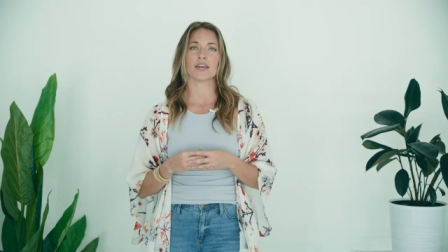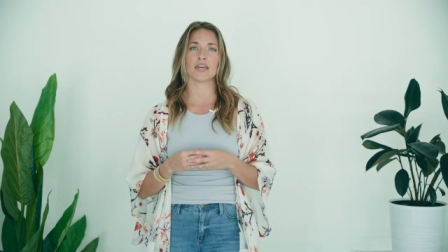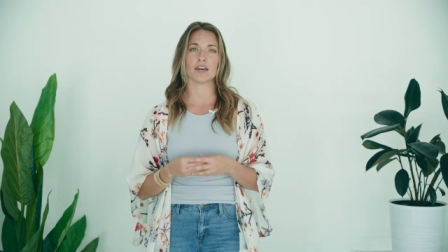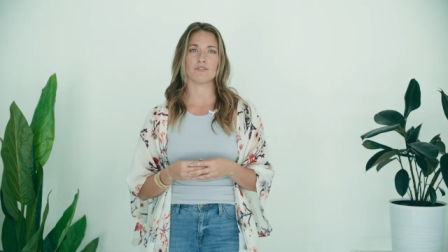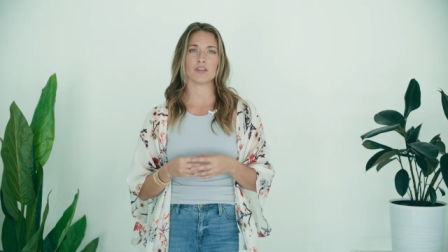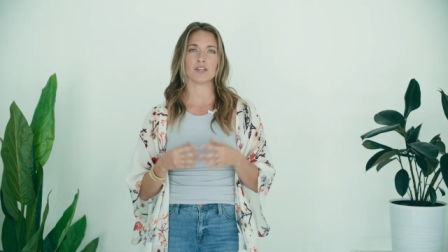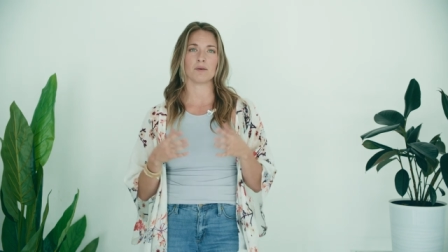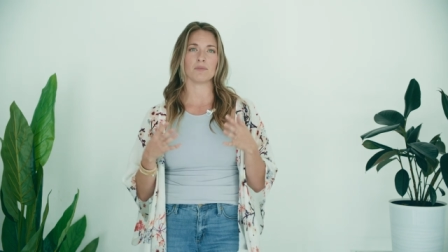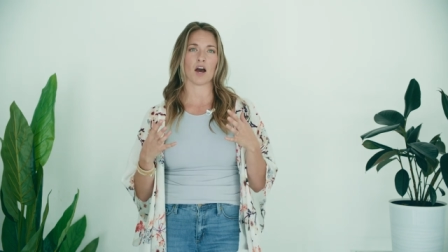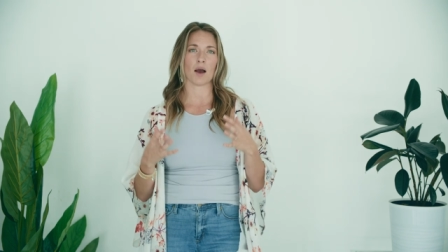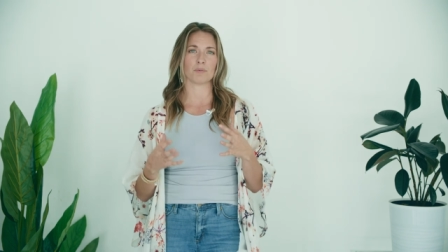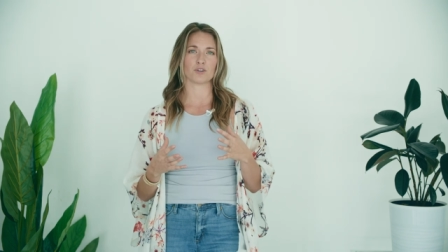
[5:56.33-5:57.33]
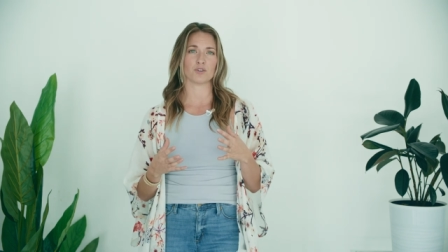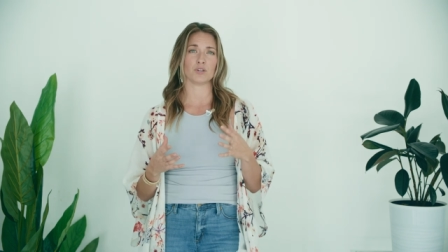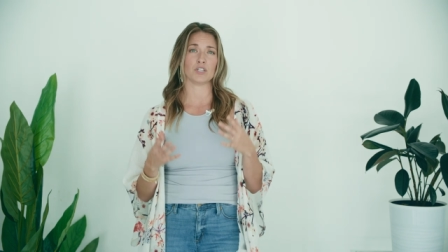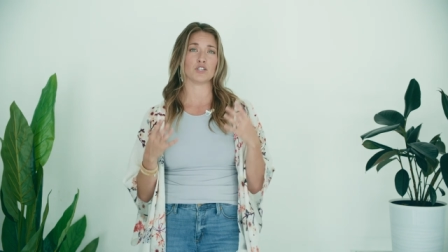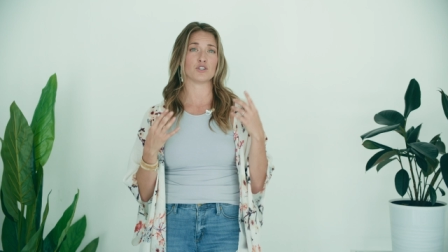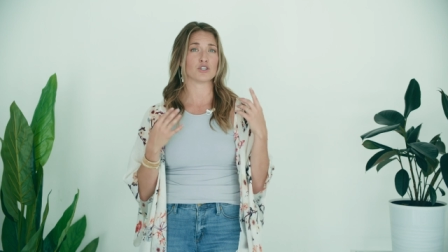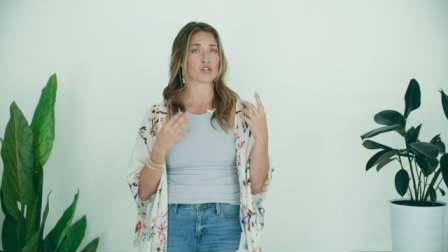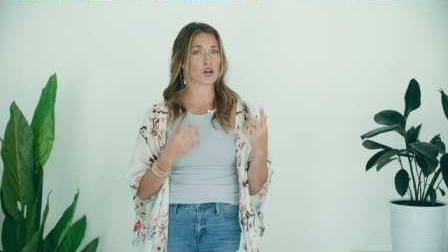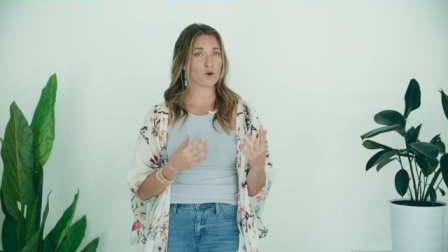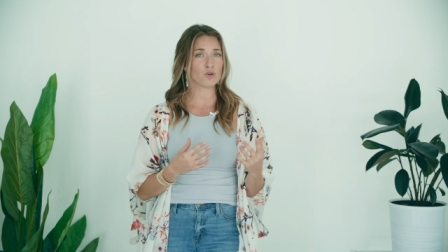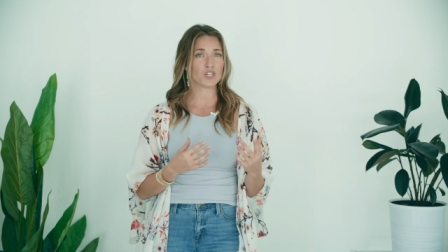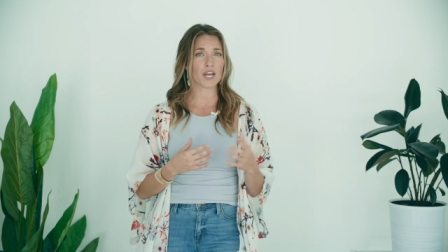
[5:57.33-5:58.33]
giving them the opportunity to
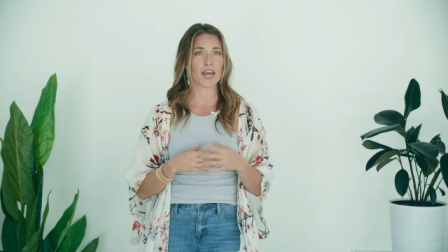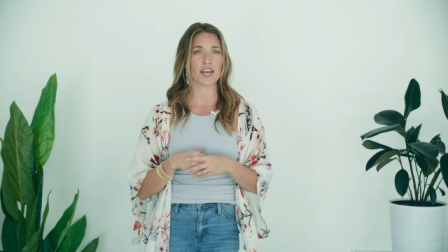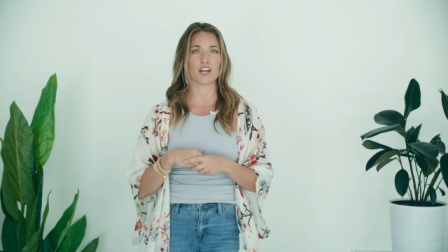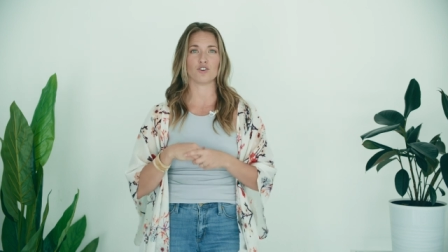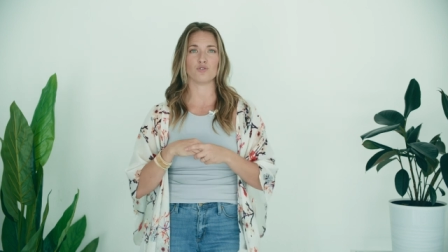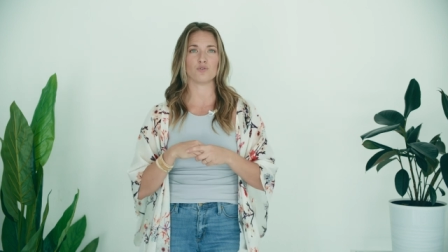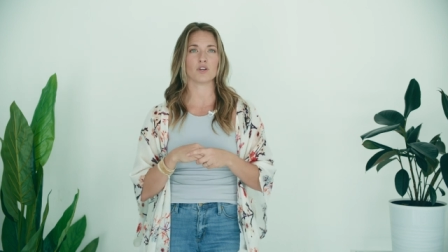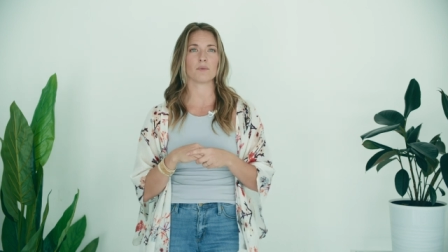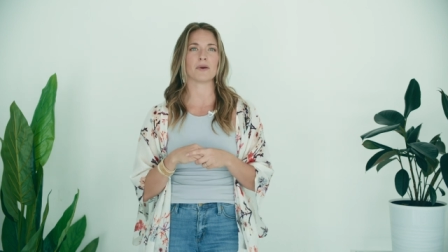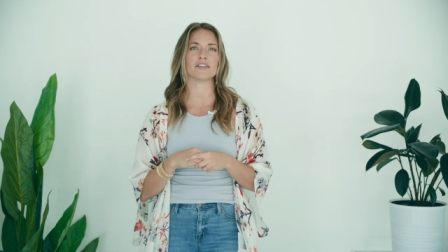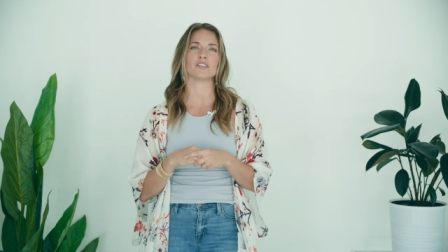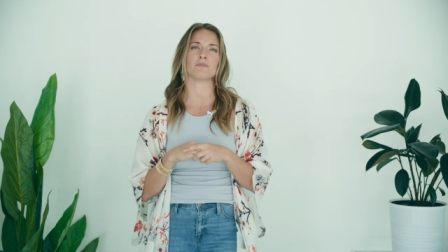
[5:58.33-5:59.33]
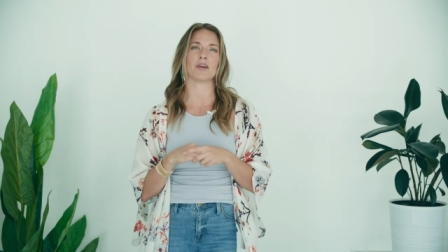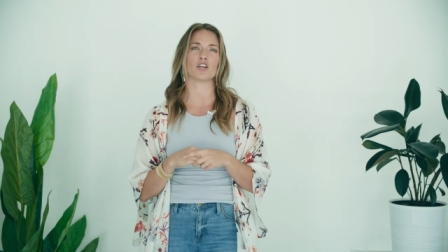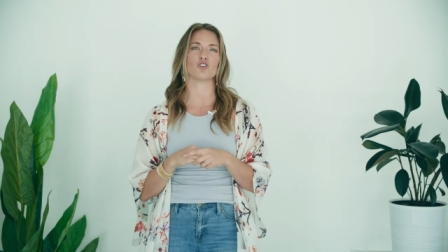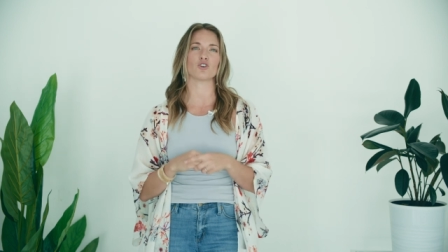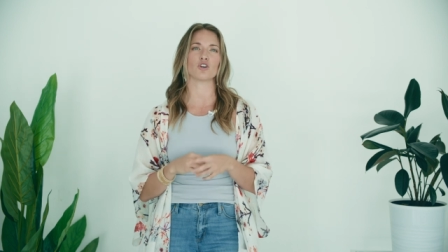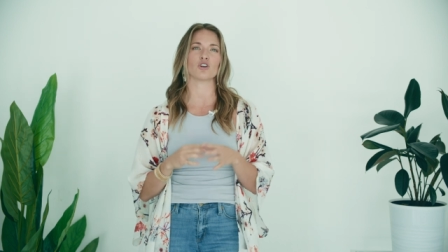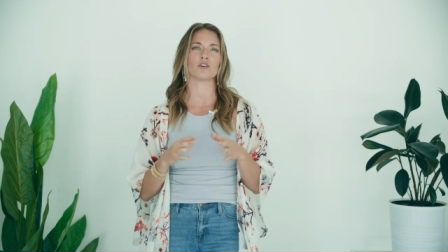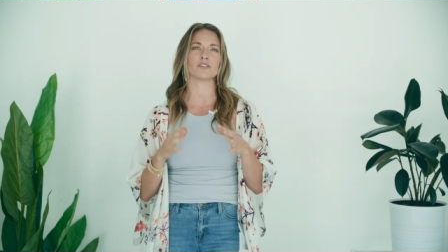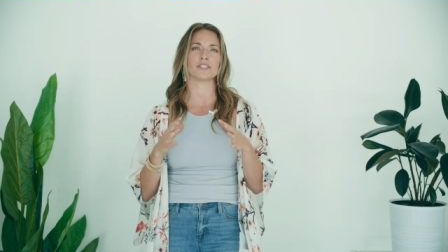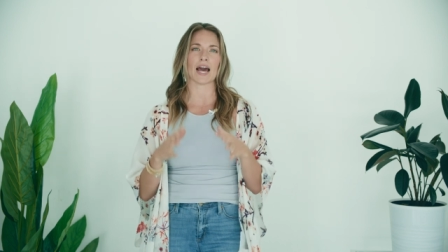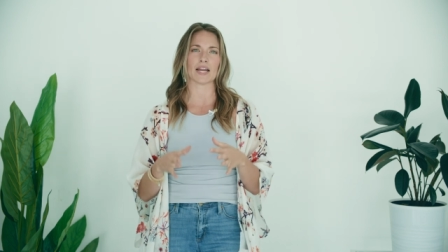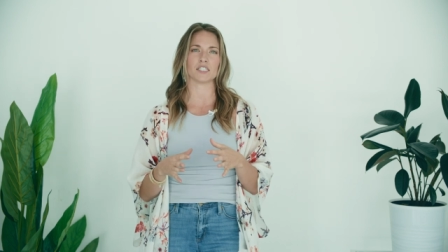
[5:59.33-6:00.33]
negotiate and do their best to make sure you're
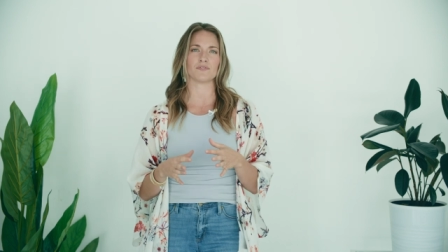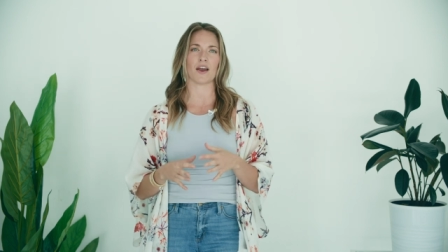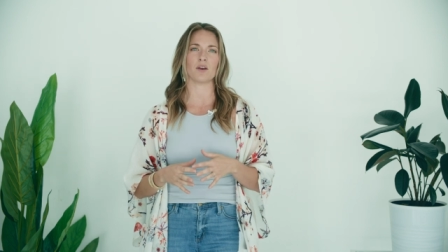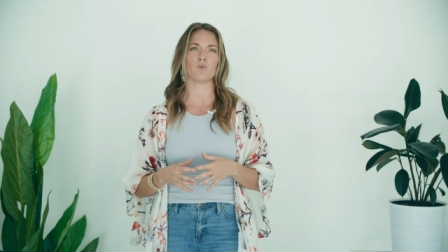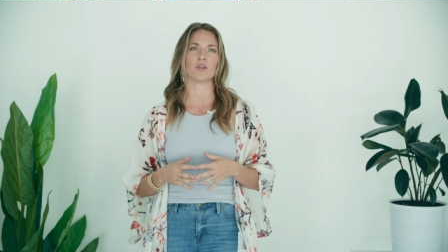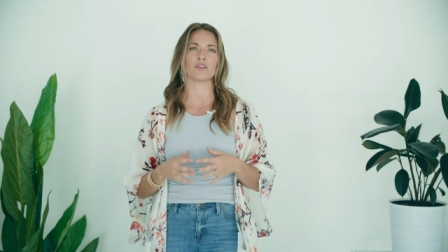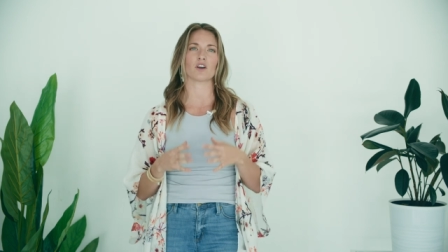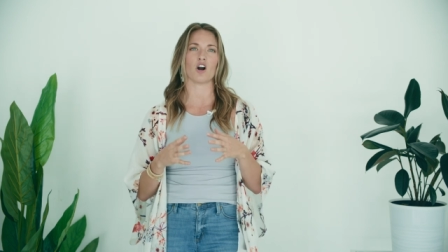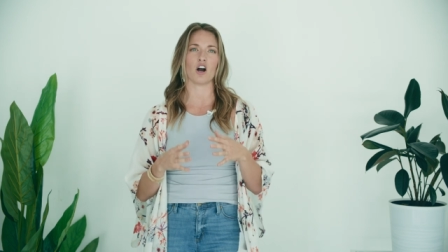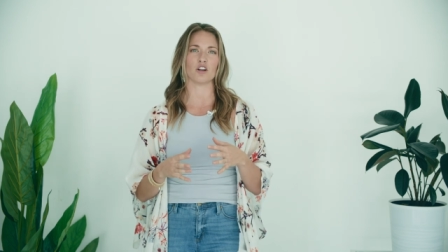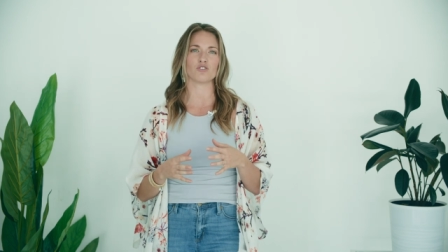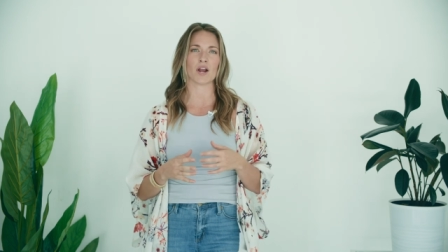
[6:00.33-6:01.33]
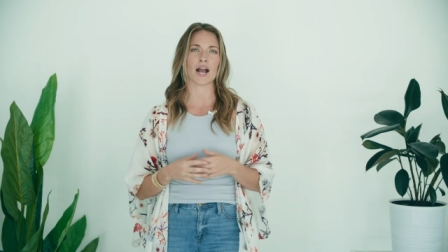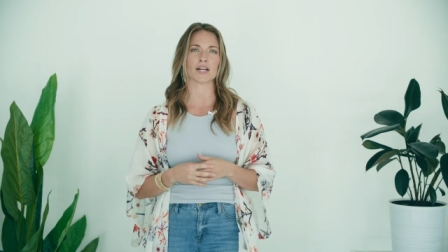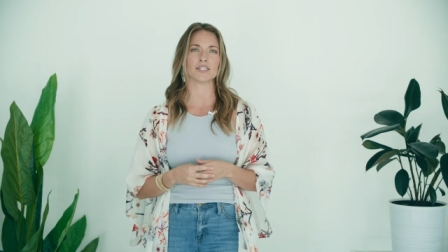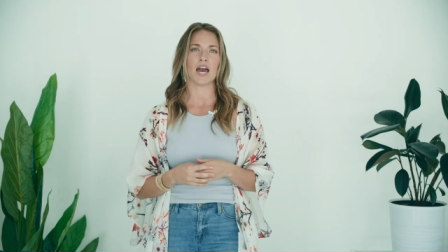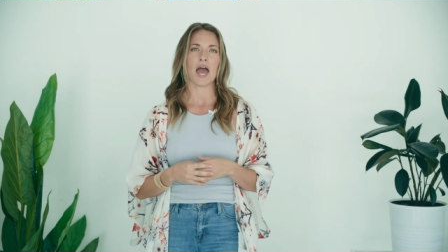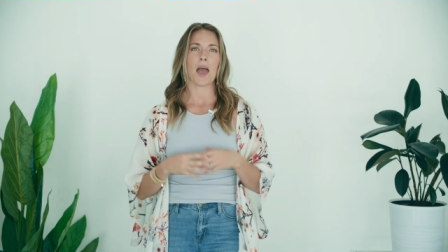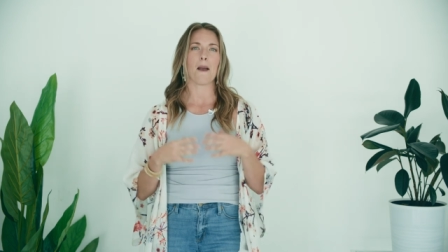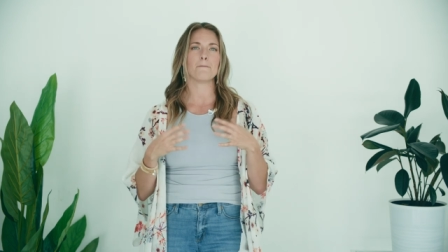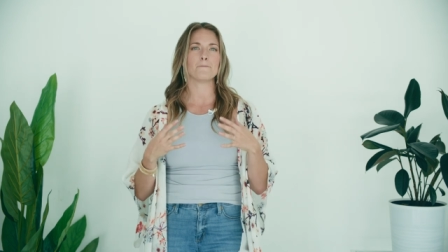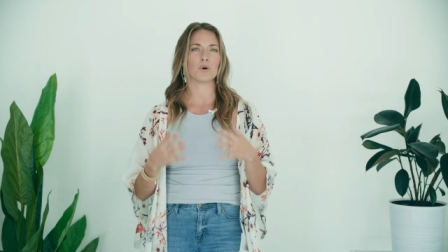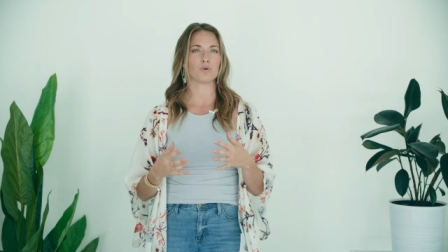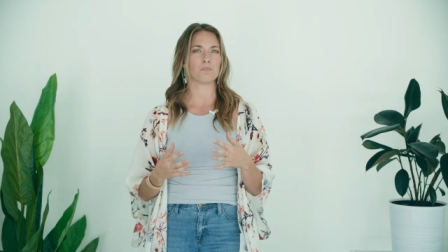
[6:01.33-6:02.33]
satisfied with the contract
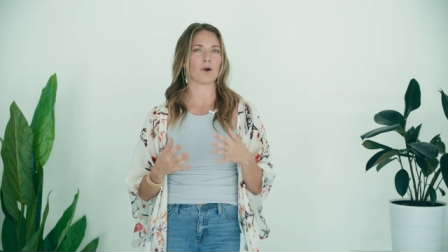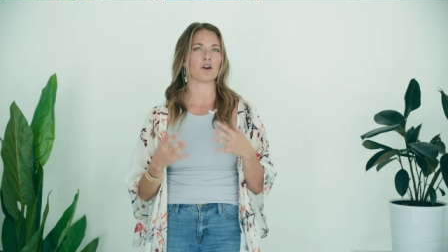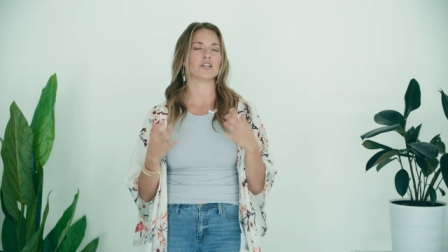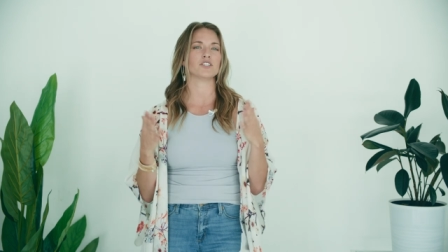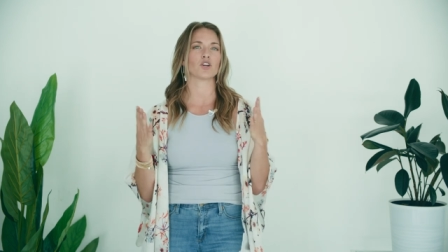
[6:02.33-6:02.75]
and both parties